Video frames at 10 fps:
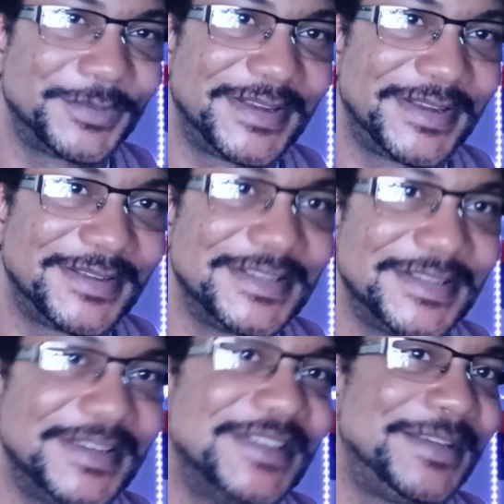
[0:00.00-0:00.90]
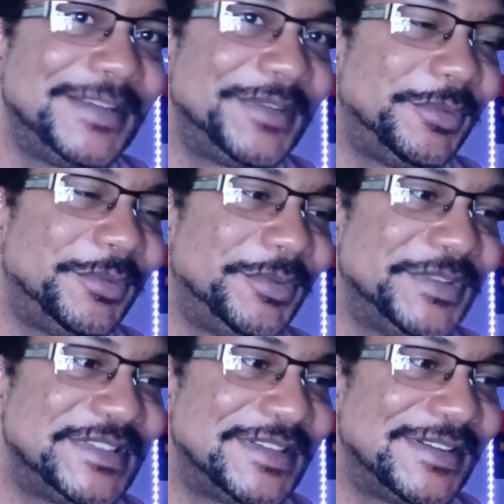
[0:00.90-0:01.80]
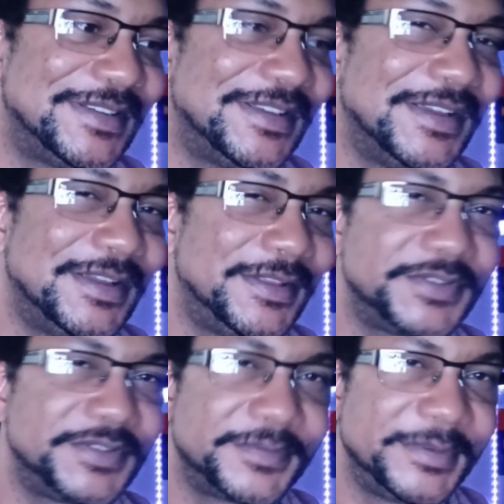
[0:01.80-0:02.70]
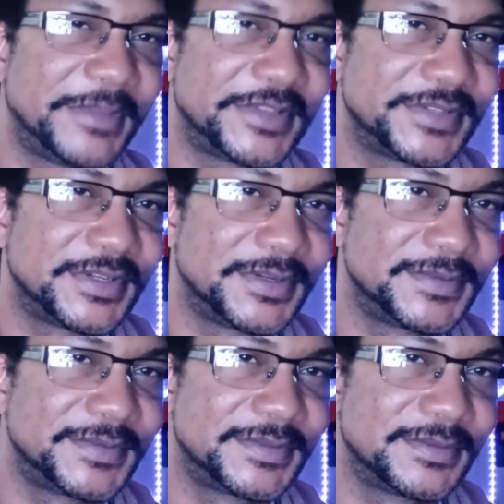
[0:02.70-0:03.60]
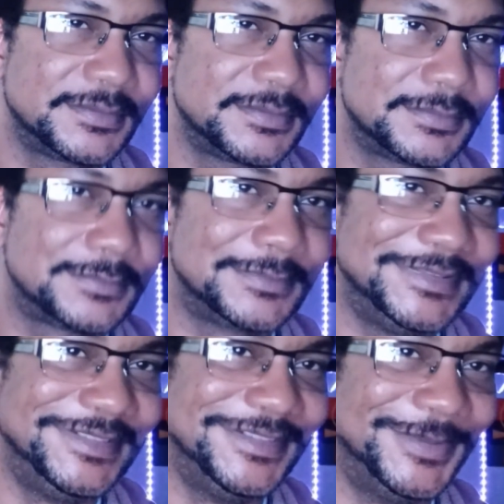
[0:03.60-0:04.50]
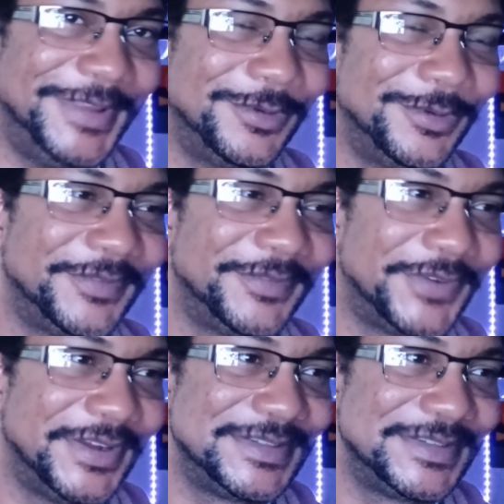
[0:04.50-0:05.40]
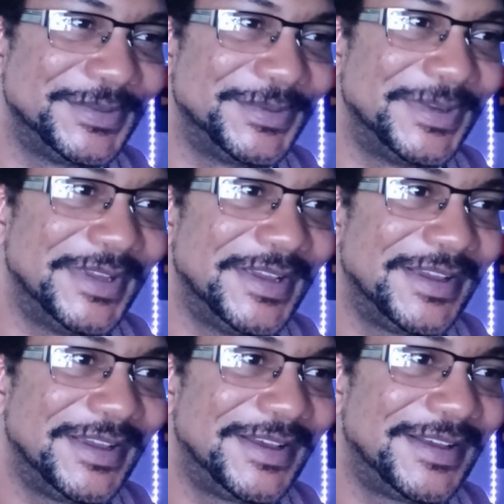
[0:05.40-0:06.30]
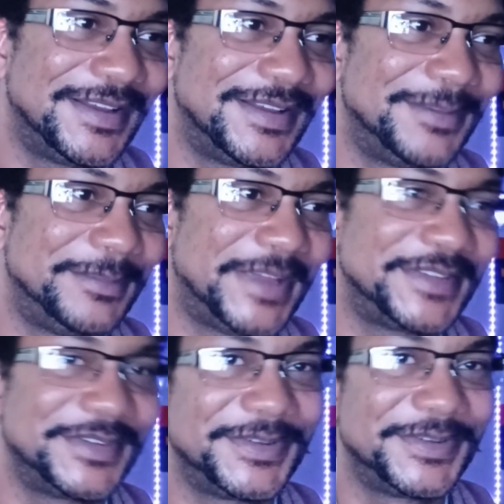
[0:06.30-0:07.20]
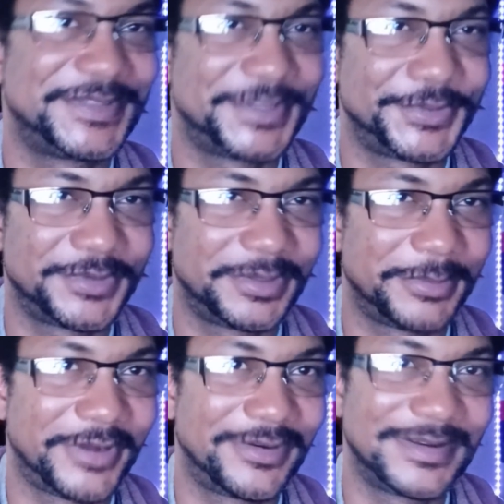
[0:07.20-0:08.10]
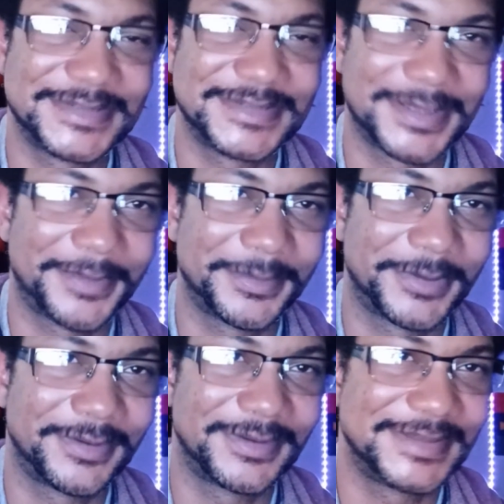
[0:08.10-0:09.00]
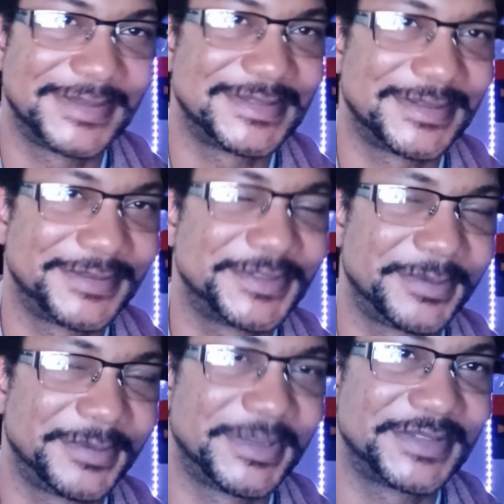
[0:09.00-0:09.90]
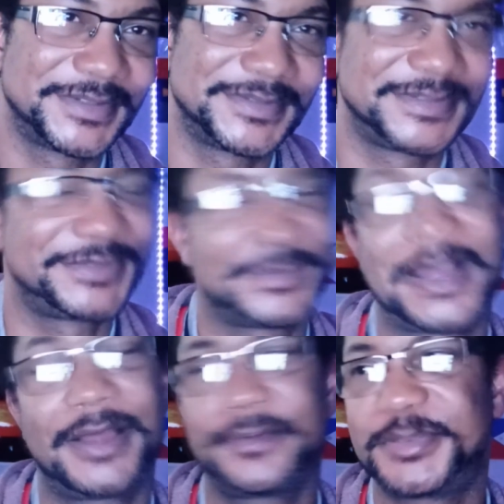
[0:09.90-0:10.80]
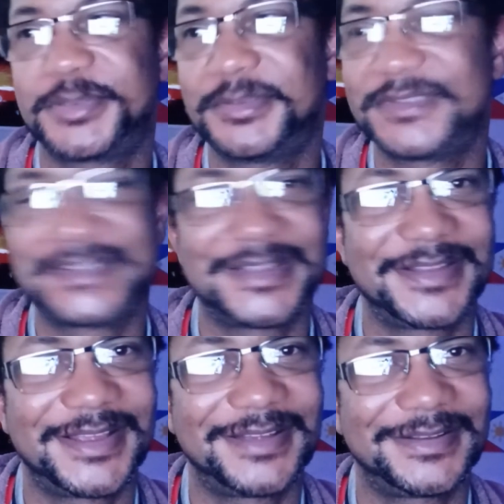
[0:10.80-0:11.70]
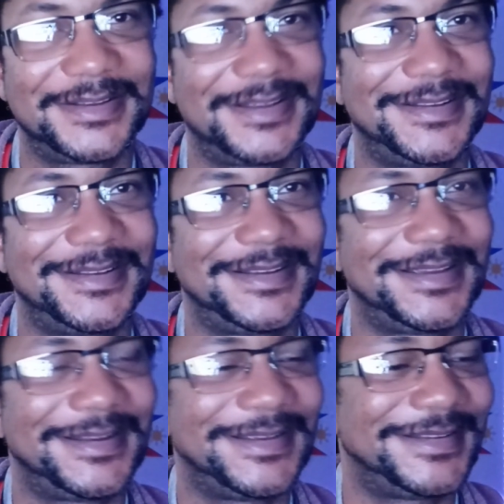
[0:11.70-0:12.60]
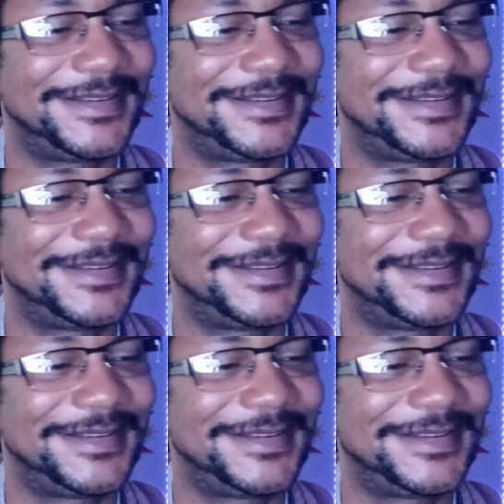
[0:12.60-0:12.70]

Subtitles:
House, same type of people who said, there's three Mexicos, when they were referring to Mexico, Central America, and South America. They said there's three Mexicos. These Congress people said that. Like, I gotta get